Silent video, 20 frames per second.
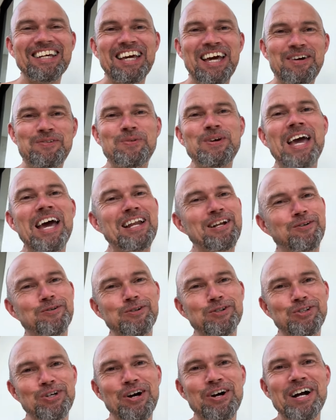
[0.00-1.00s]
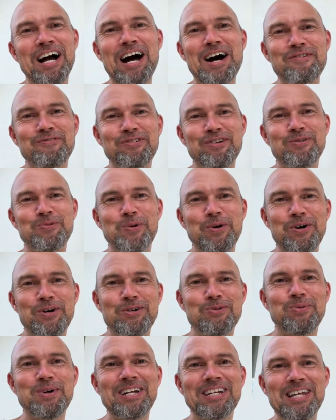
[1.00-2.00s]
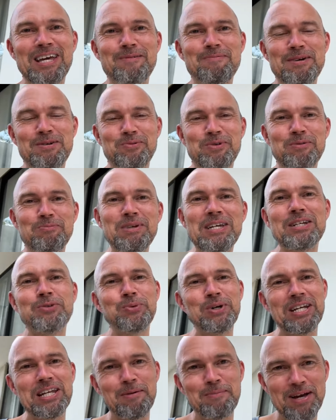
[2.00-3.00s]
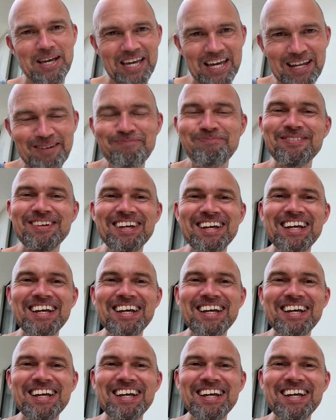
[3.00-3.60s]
and we had a good talk afterward with them, and we meet with them again.